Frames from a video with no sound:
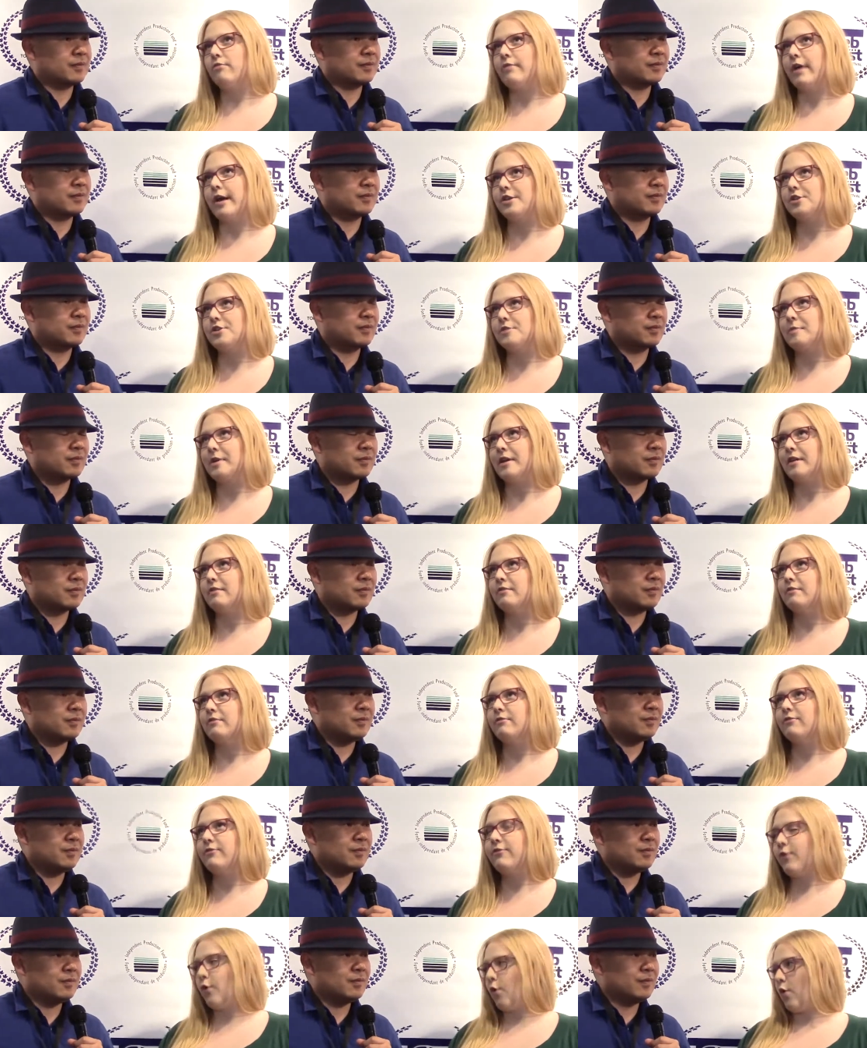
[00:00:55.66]
Speaker 1: regimen
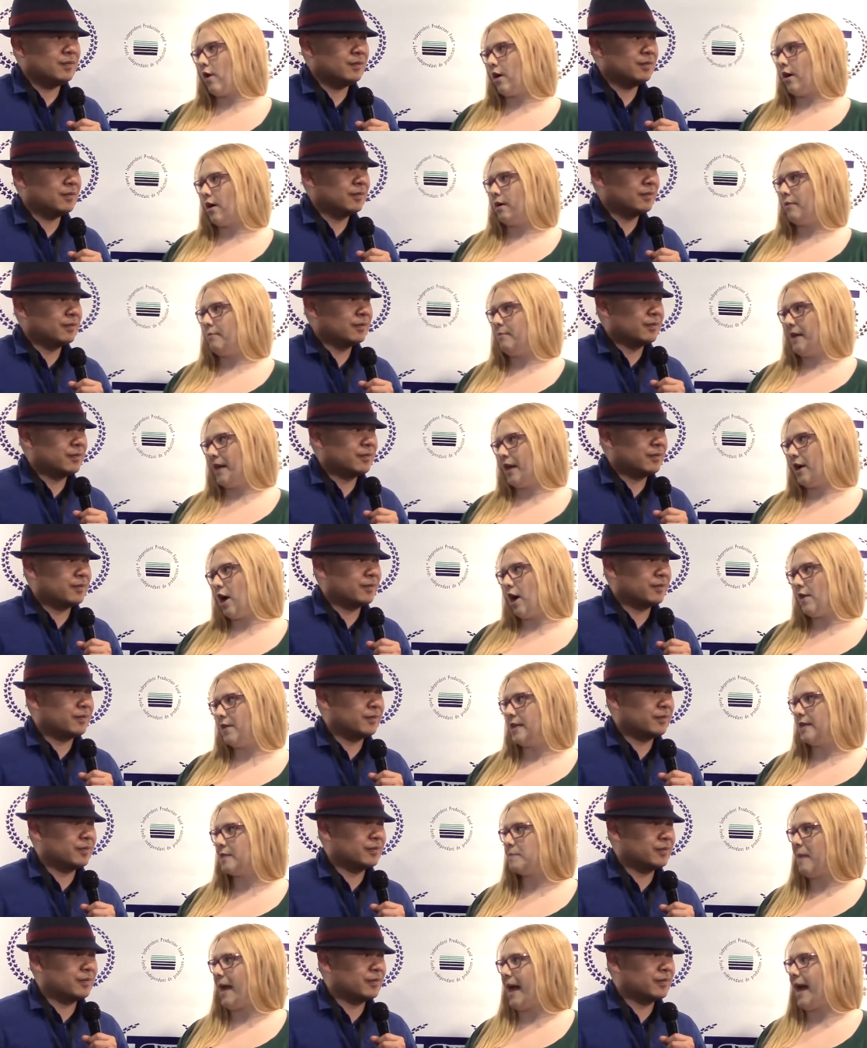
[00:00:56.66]
for being on
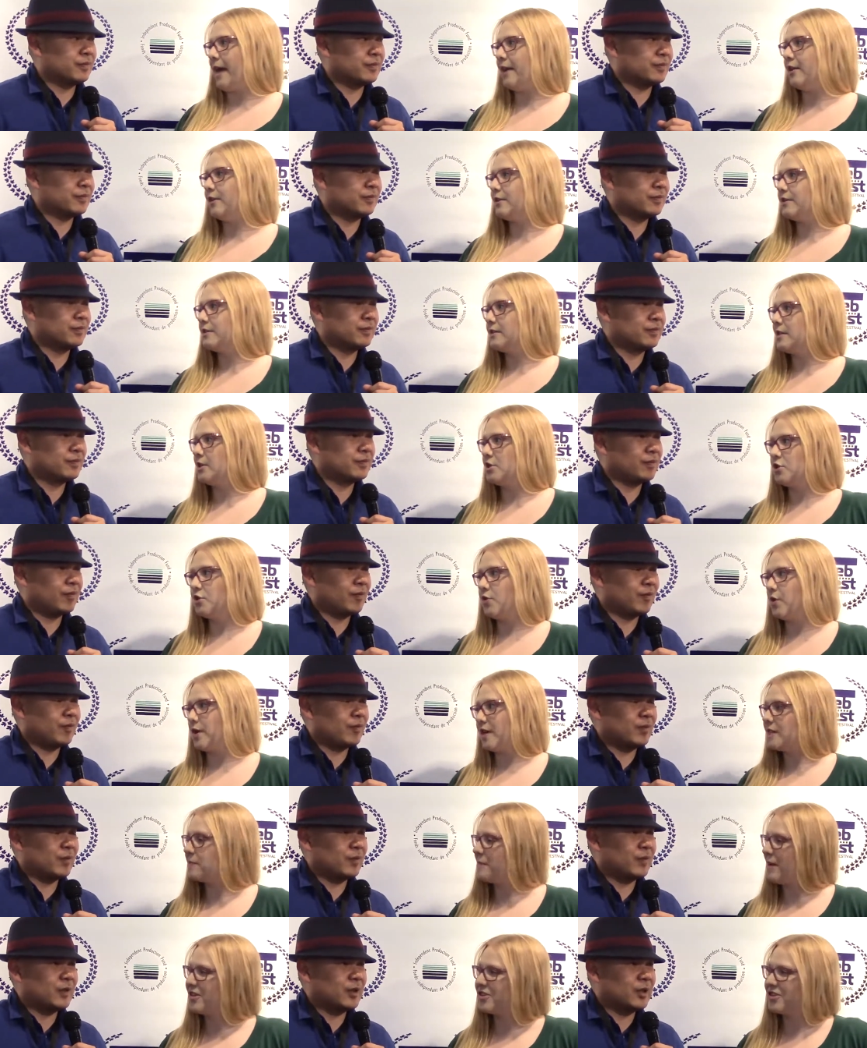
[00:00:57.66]
these panels? Did you go on a
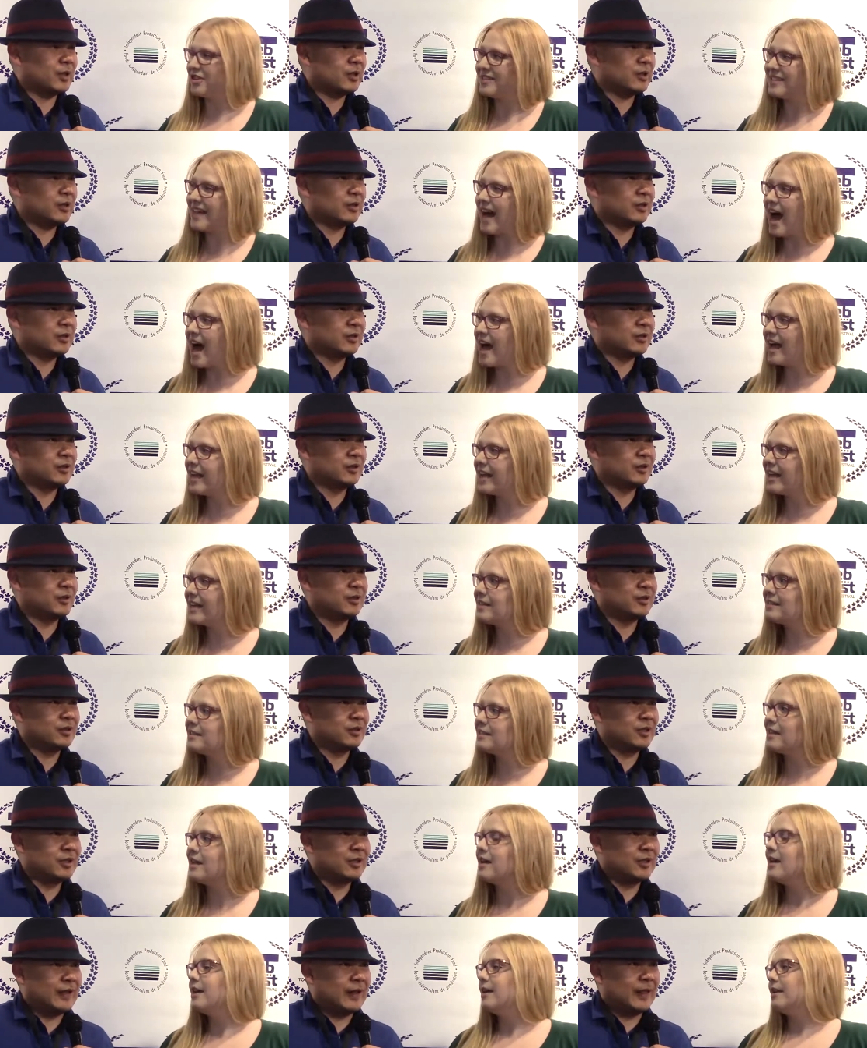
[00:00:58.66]
special diet?
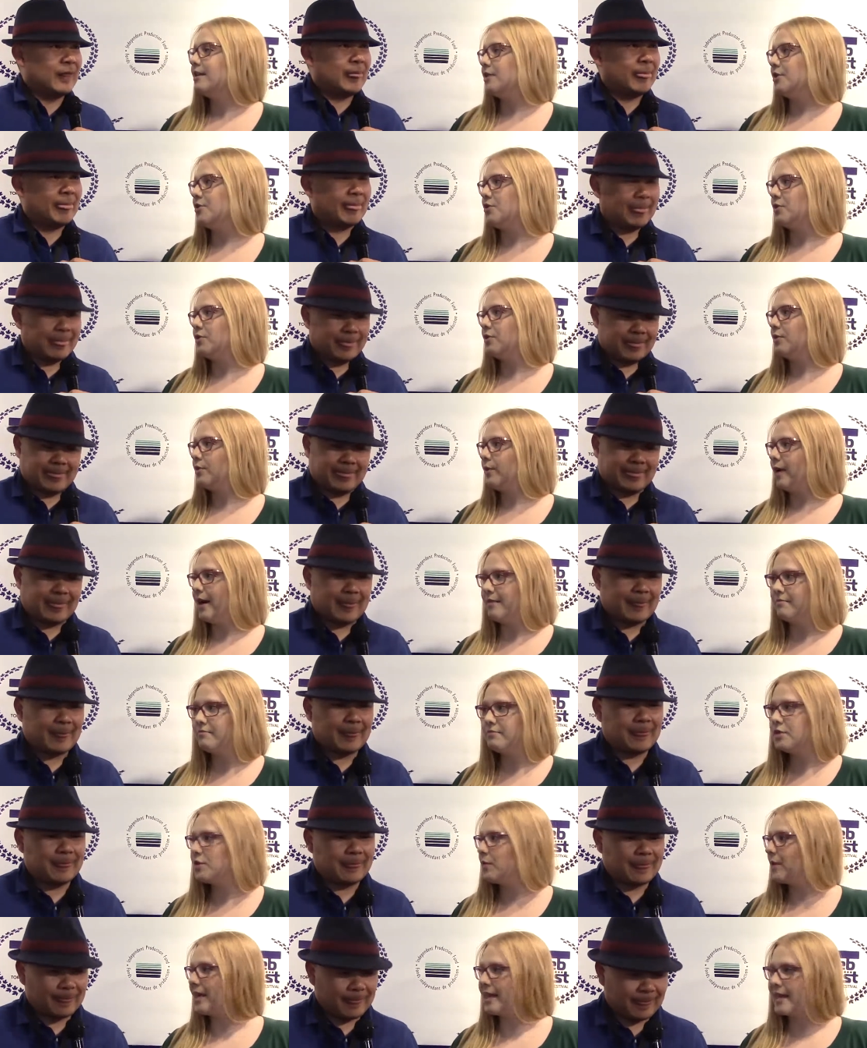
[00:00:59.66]
Did you um,
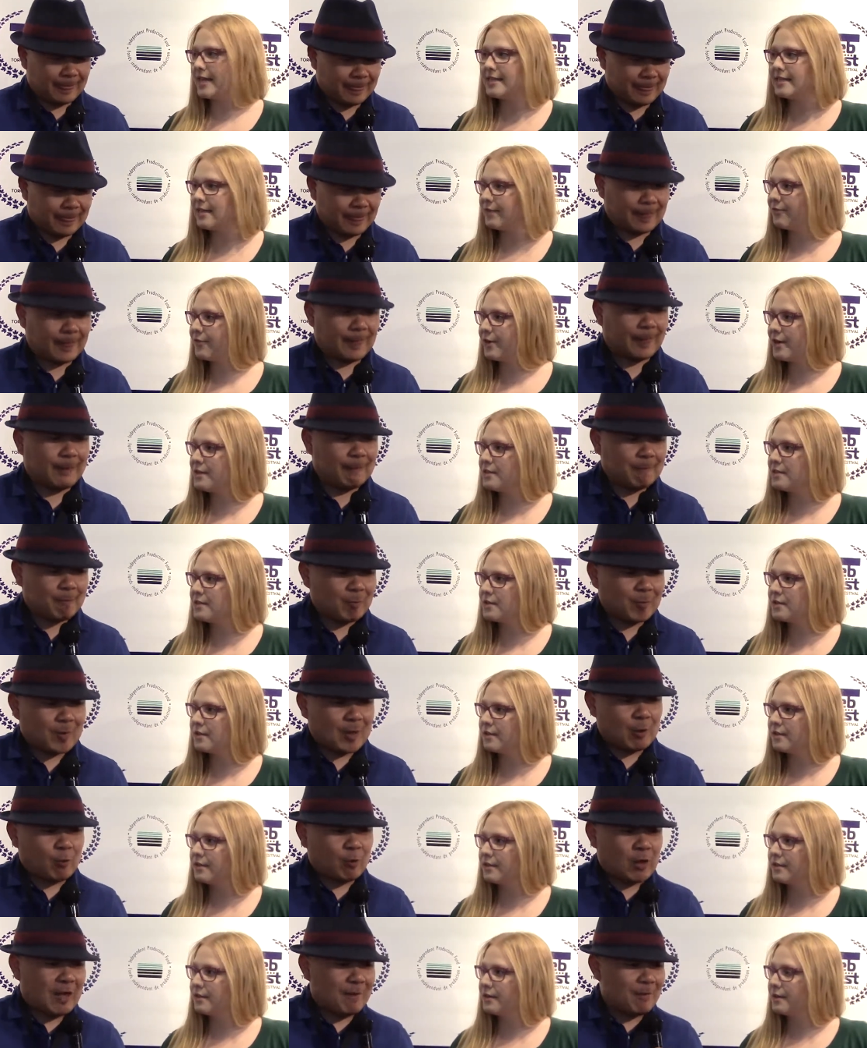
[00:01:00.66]
do anything different?
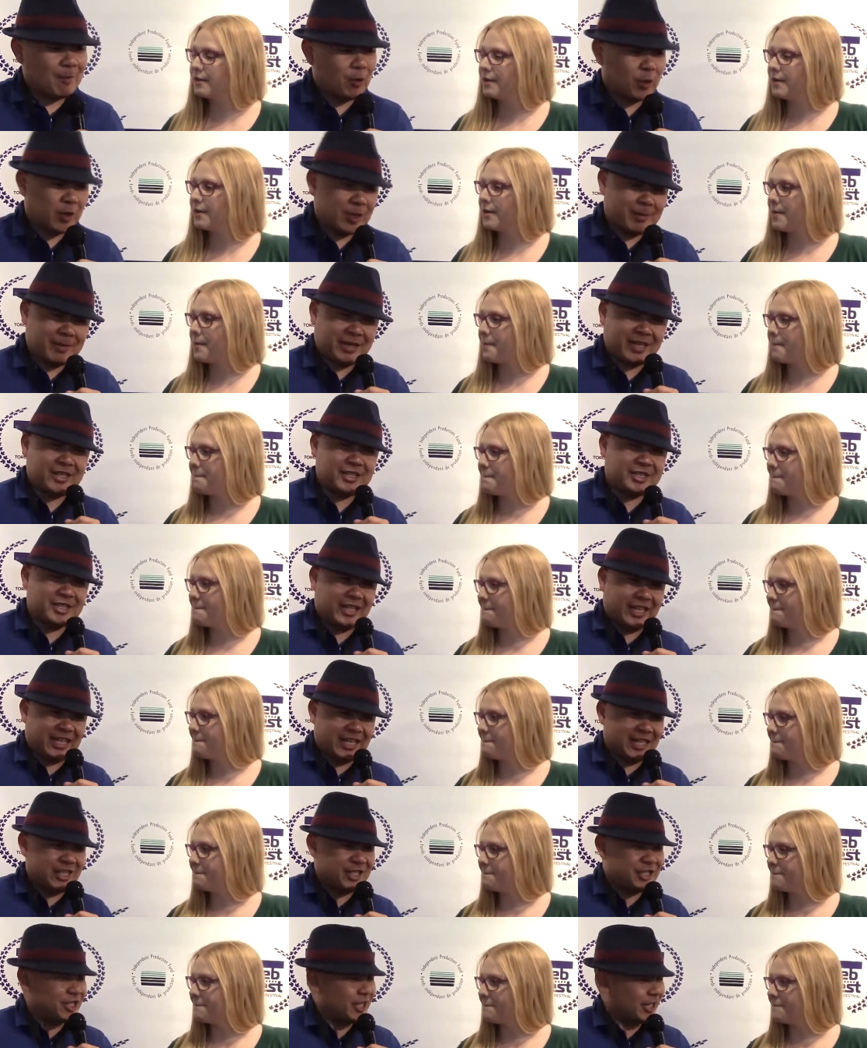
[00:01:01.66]
Speaker 2: Well, I've been only eating,
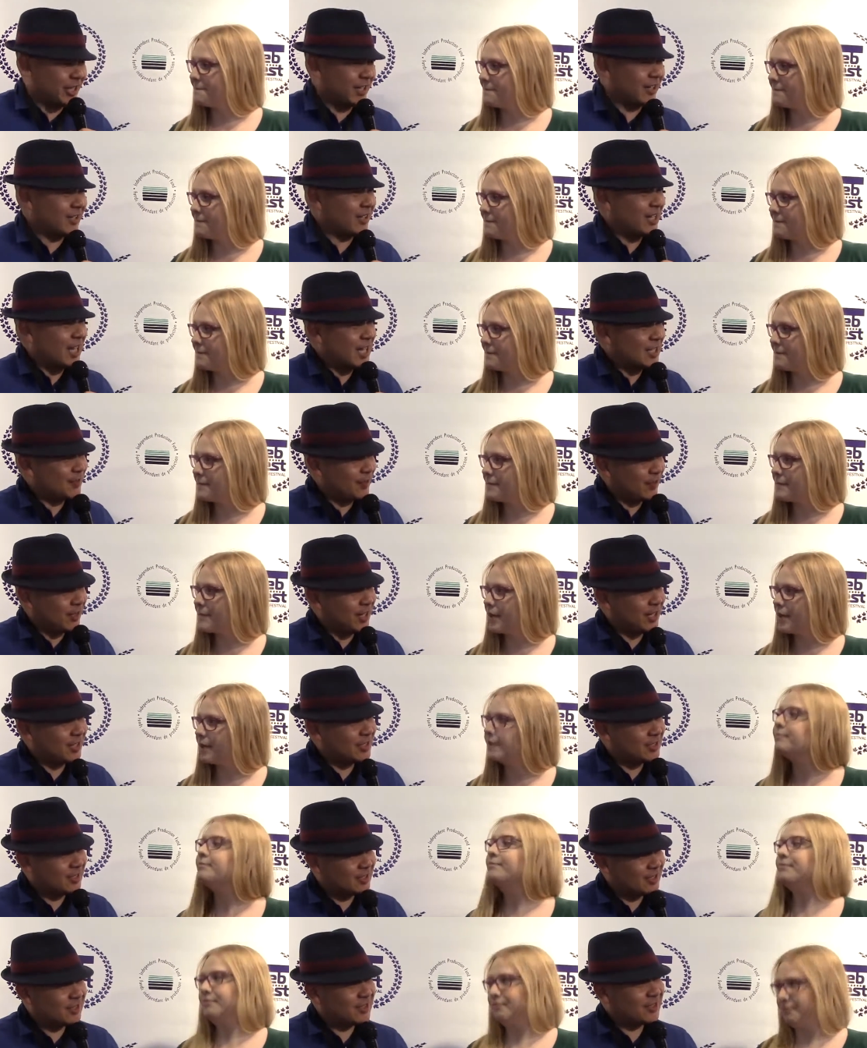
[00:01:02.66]
eating chicken the last few days,
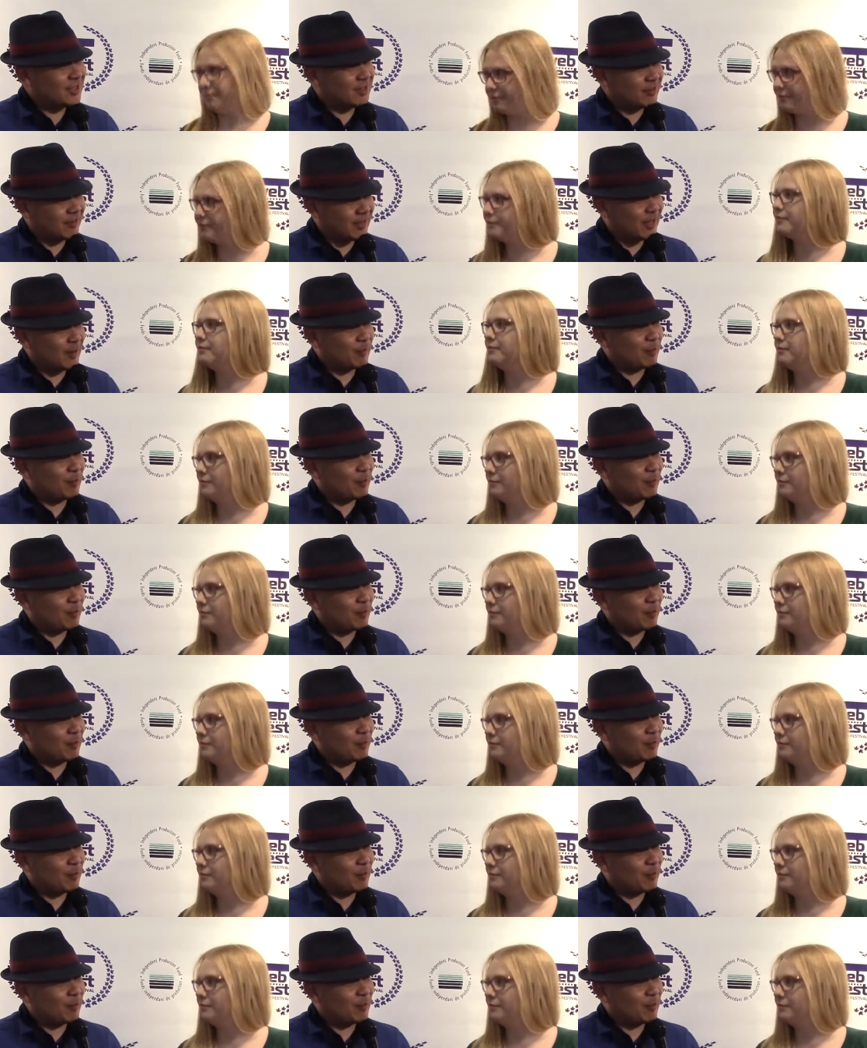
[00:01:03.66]
mm-hmm, mm-hmm, right?